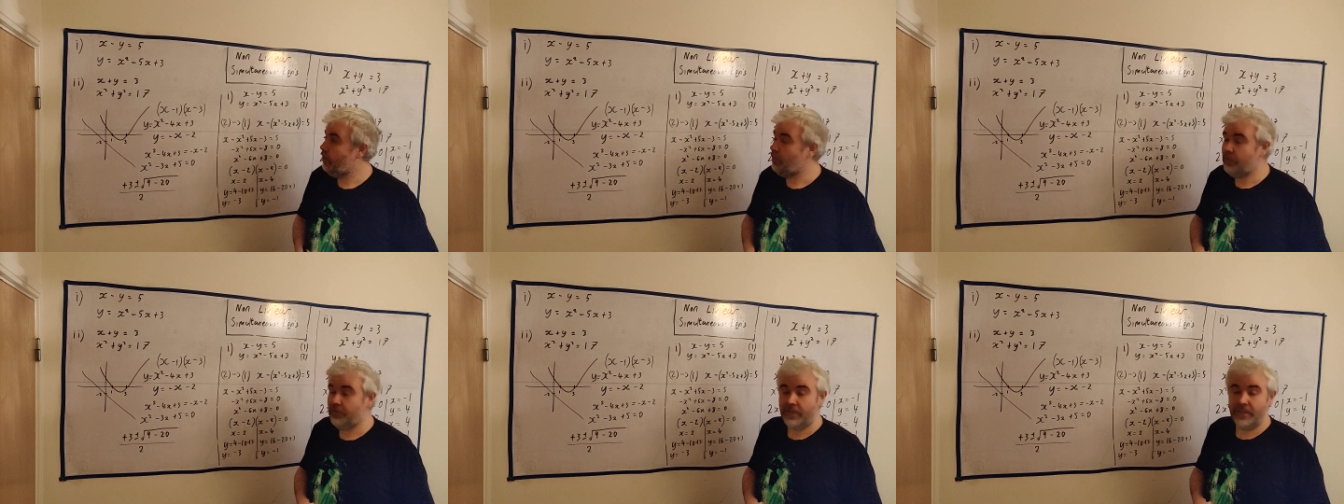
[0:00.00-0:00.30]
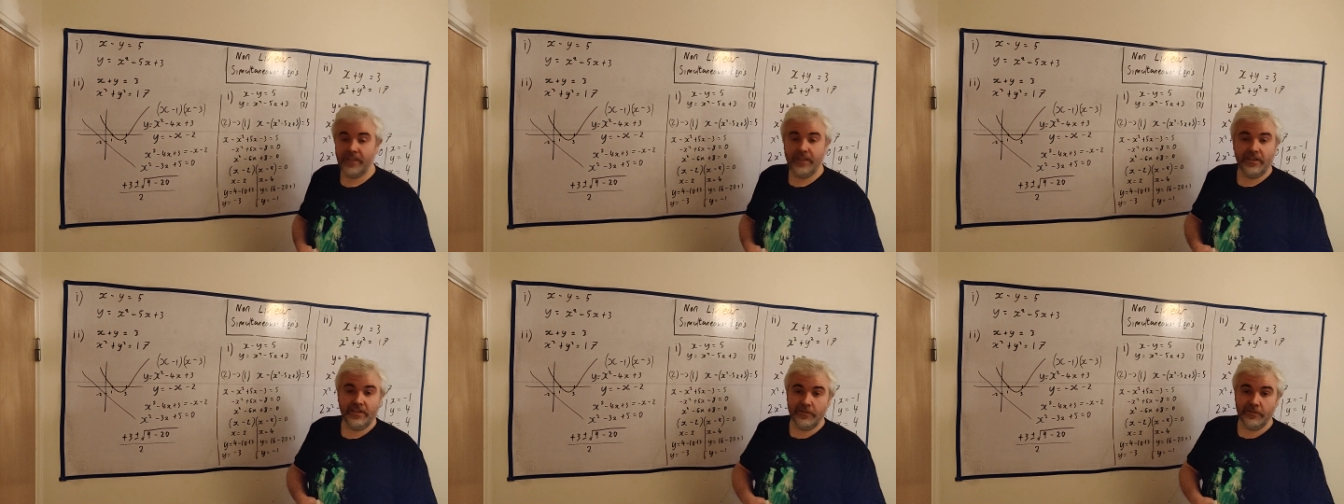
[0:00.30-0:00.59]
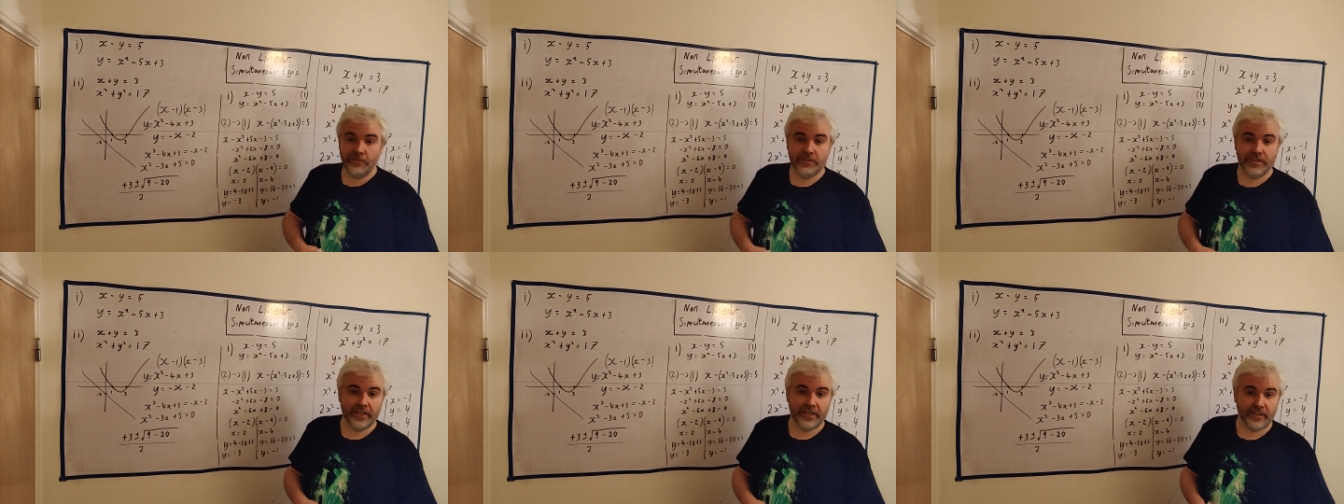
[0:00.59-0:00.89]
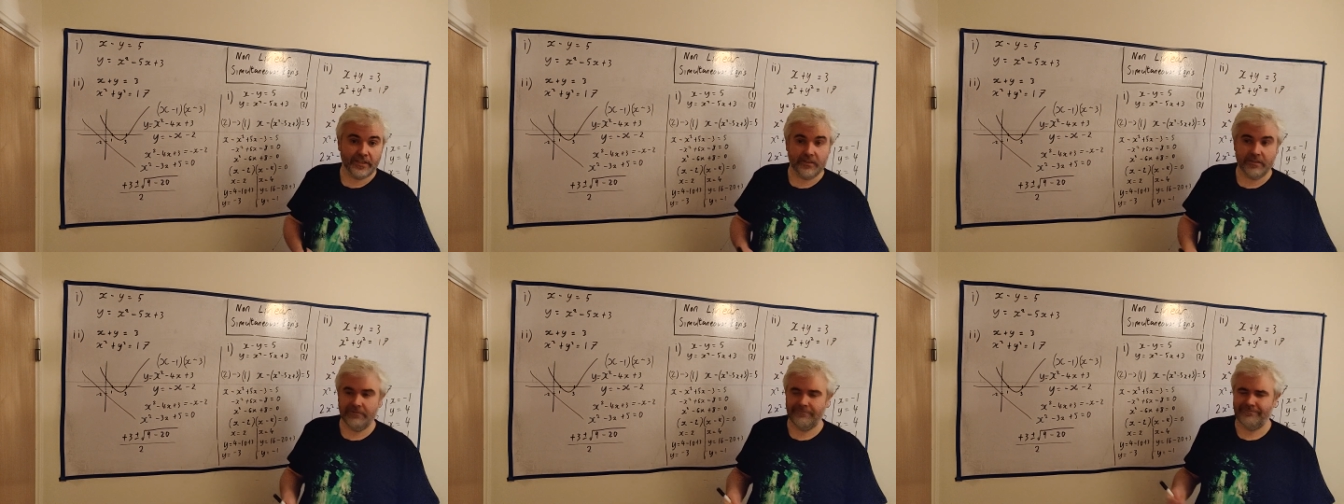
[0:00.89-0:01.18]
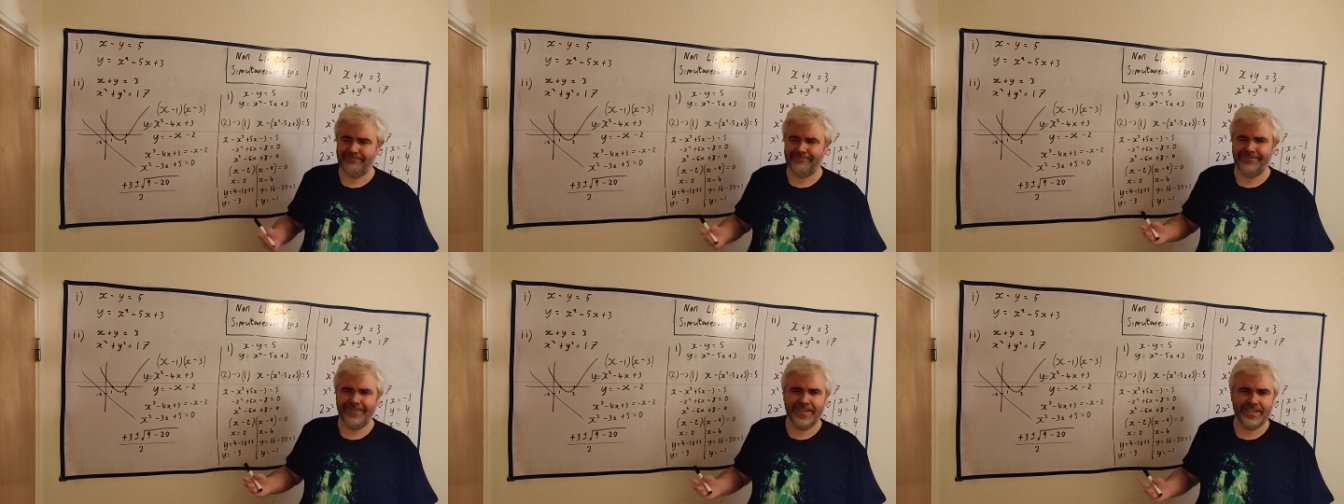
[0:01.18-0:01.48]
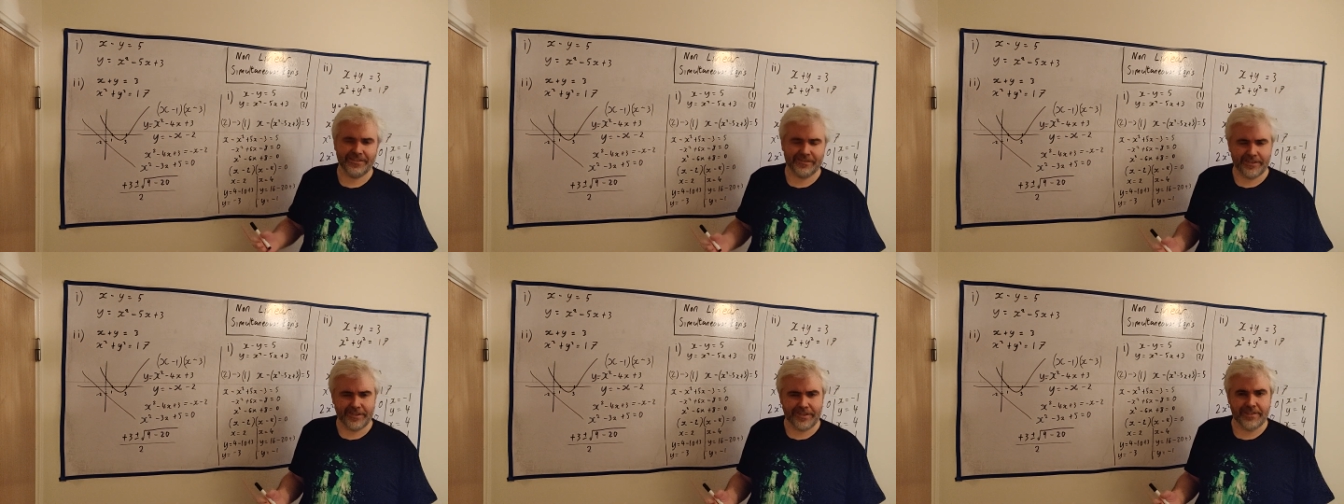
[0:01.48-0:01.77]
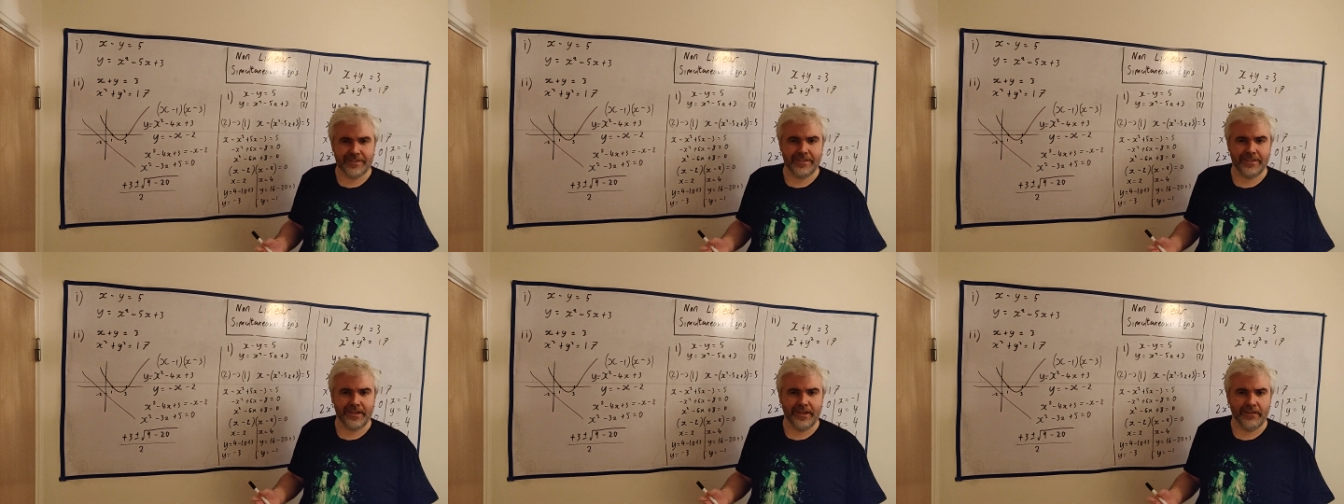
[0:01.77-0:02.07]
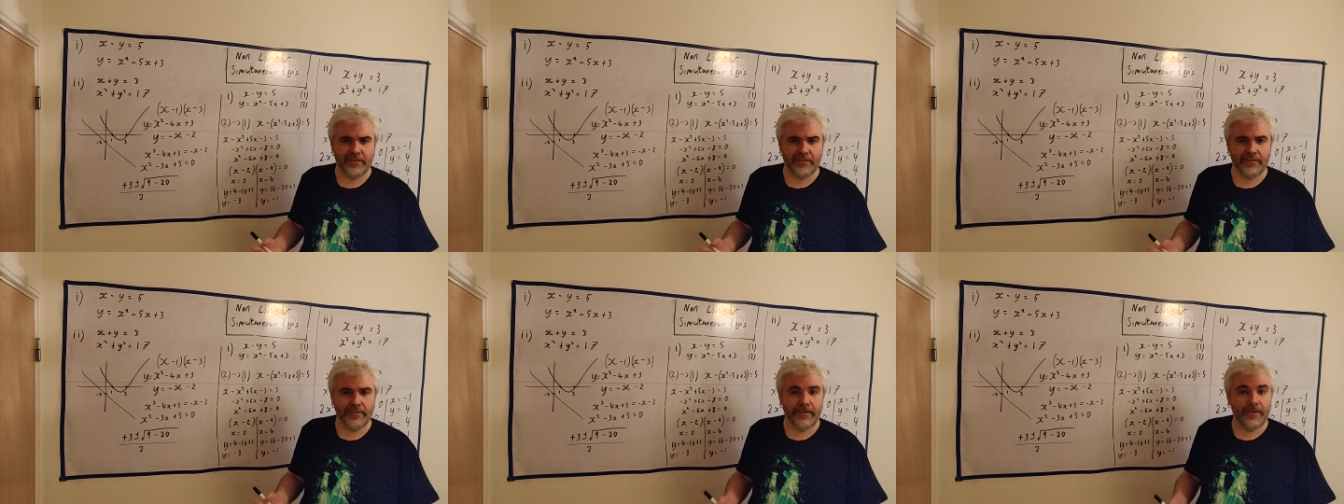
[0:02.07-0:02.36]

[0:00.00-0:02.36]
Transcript: until you think these are easy now.